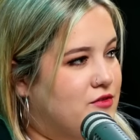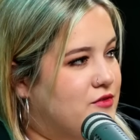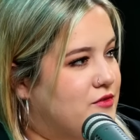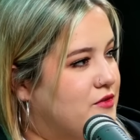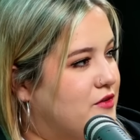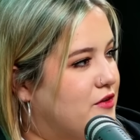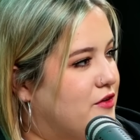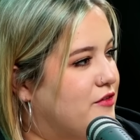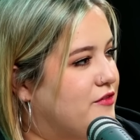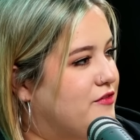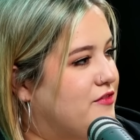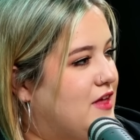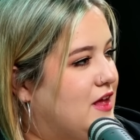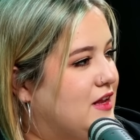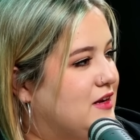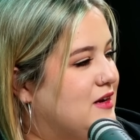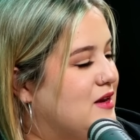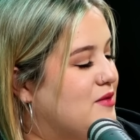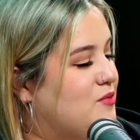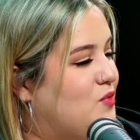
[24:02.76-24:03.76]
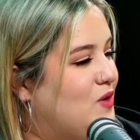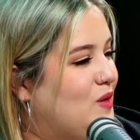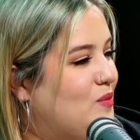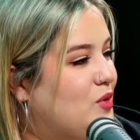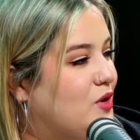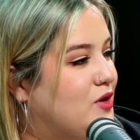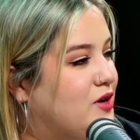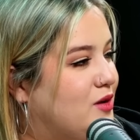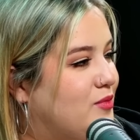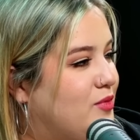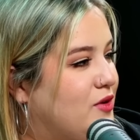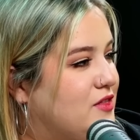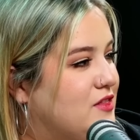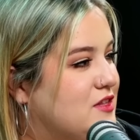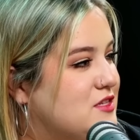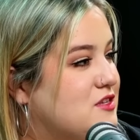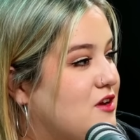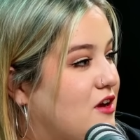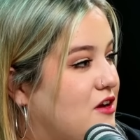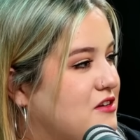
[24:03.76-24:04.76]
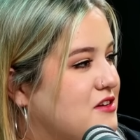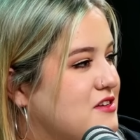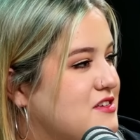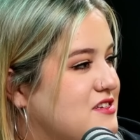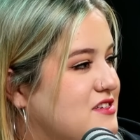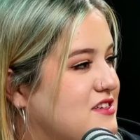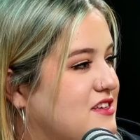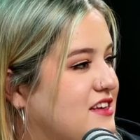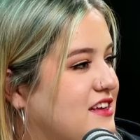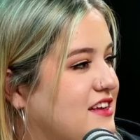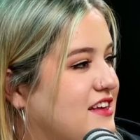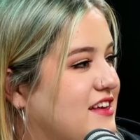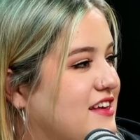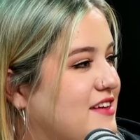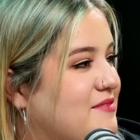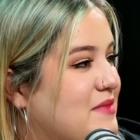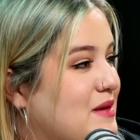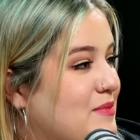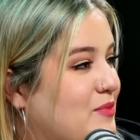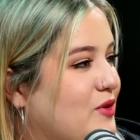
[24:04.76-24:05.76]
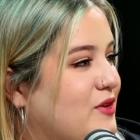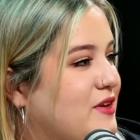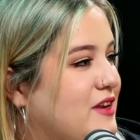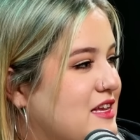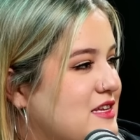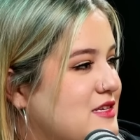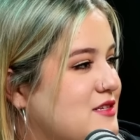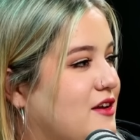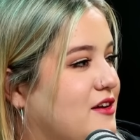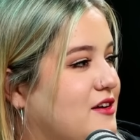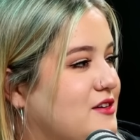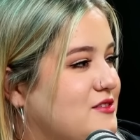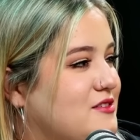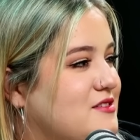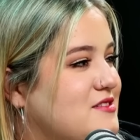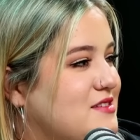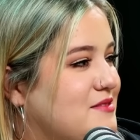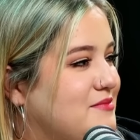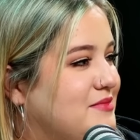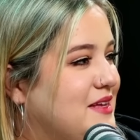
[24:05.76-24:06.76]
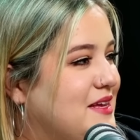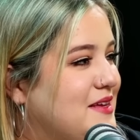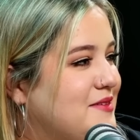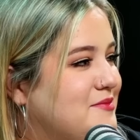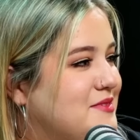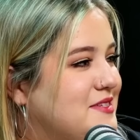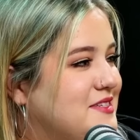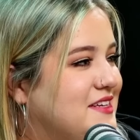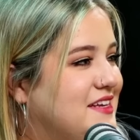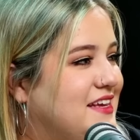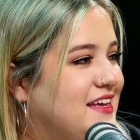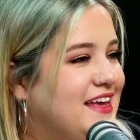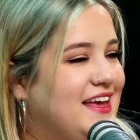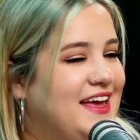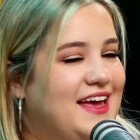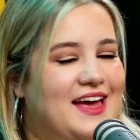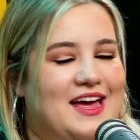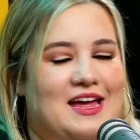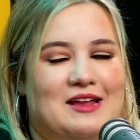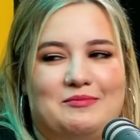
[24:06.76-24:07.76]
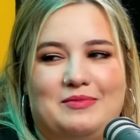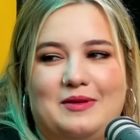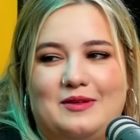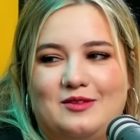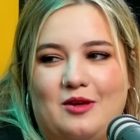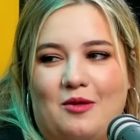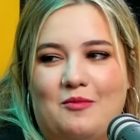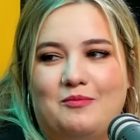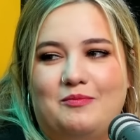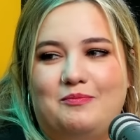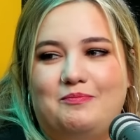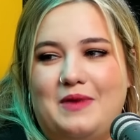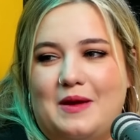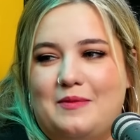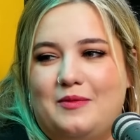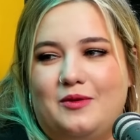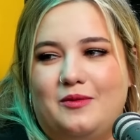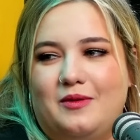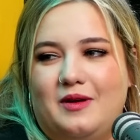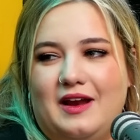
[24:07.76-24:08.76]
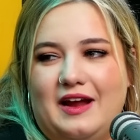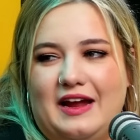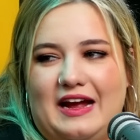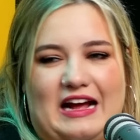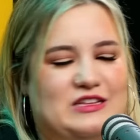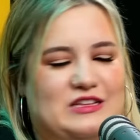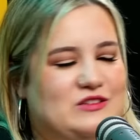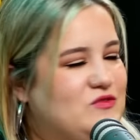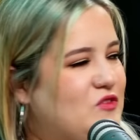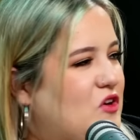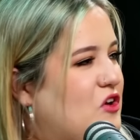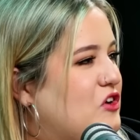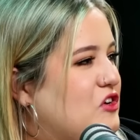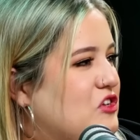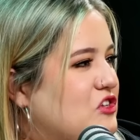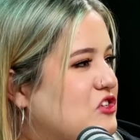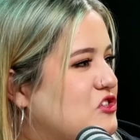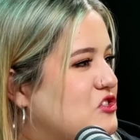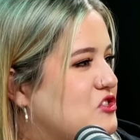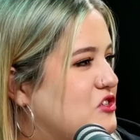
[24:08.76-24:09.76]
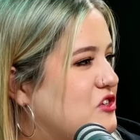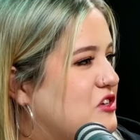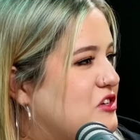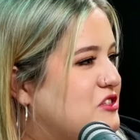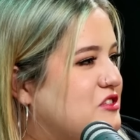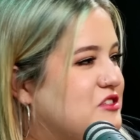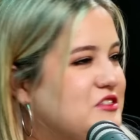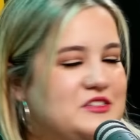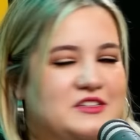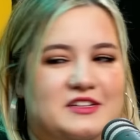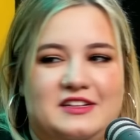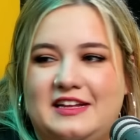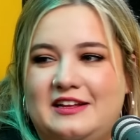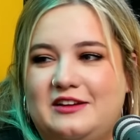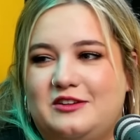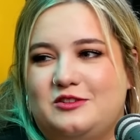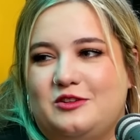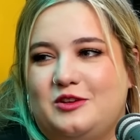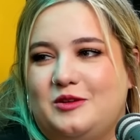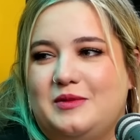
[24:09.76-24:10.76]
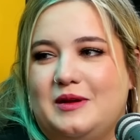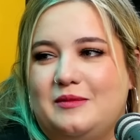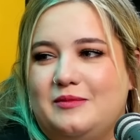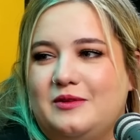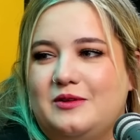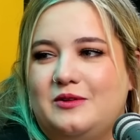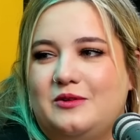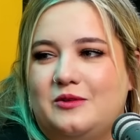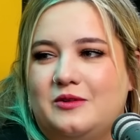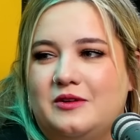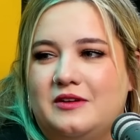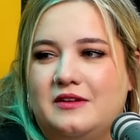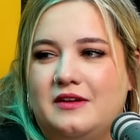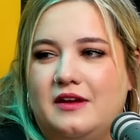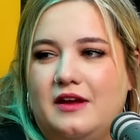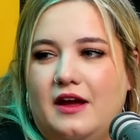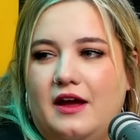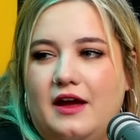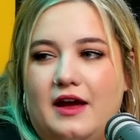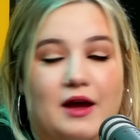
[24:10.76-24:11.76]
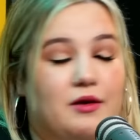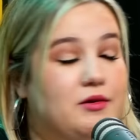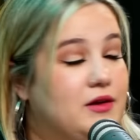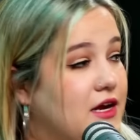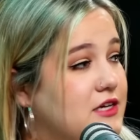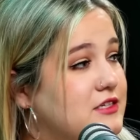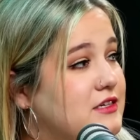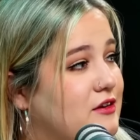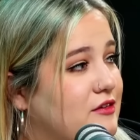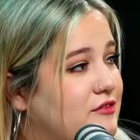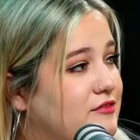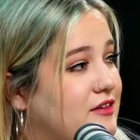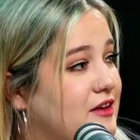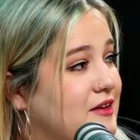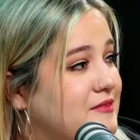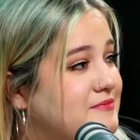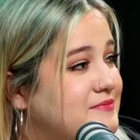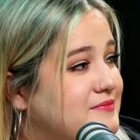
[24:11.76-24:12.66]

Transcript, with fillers: though of that clip we put out about the socks. Me putting his socks on sometimes and some people were like, "That's fun and disgusting," and then there's other people going, "I would actually love it."